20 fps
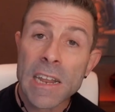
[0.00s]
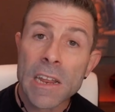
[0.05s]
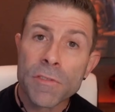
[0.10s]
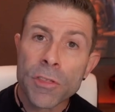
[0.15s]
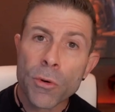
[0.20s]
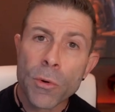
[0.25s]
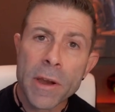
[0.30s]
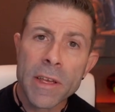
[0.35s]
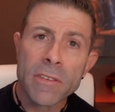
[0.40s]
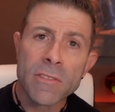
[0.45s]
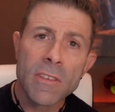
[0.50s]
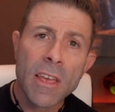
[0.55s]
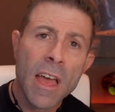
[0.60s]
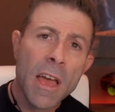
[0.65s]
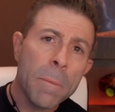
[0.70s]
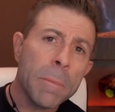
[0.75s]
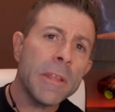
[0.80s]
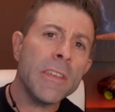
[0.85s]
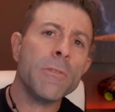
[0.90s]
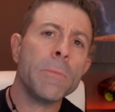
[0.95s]
And if there is,
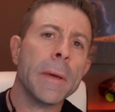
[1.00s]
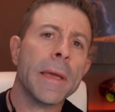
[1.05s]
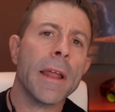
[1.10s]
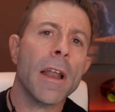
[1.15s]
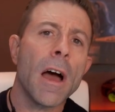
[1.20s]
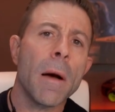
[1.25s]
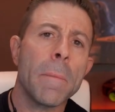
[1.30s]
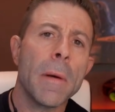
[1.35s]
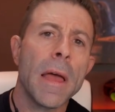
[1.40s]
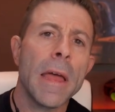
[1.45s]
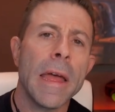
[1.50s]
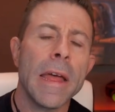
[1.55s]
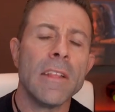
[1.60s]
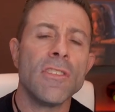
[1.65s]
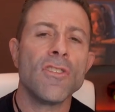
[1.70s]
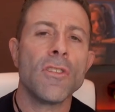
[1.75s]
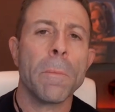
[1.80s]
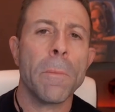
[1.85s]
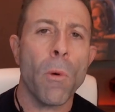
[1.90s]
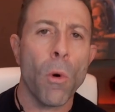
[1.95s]
please pick it up
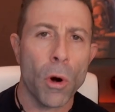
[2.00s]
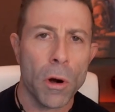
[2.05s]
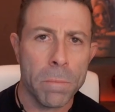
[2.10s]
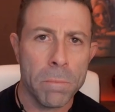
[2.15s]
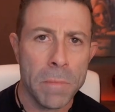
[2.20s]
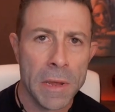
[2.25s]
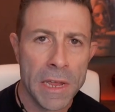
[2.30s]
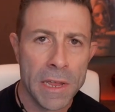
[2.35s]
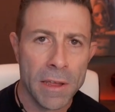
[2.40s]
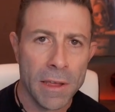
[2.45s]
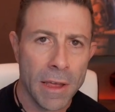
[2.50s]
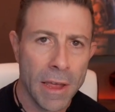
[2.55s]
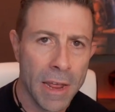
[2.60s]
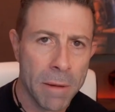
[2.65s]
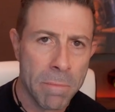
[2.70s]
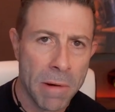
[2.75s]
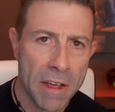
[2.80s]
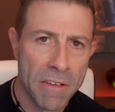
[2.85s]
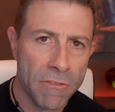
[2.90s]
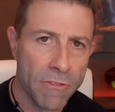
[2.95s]
and support me
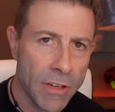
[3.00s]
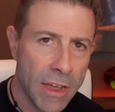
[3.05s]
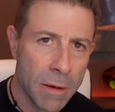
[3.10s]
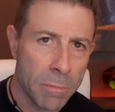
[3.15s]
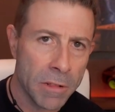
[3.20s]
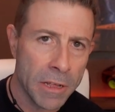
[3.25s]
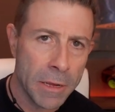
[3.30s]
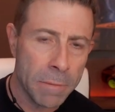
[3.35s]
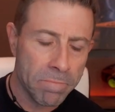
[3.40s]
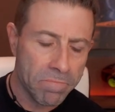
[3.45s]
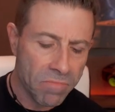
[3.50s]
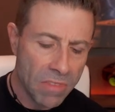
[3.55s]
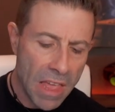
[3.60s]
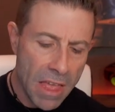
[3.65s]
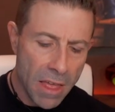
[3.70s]
and my family.